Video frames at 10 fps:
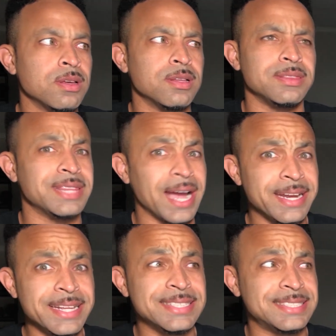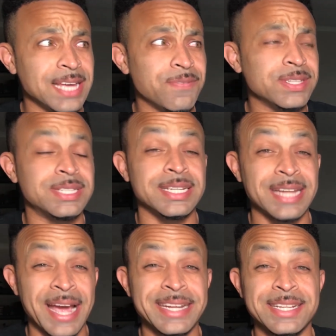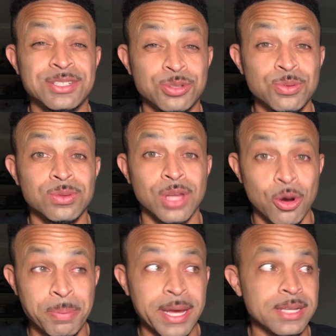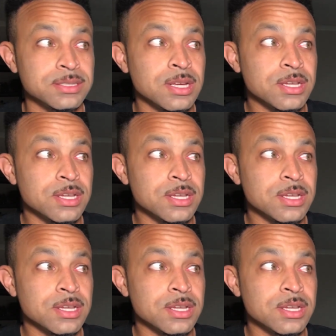97-92 Lopez?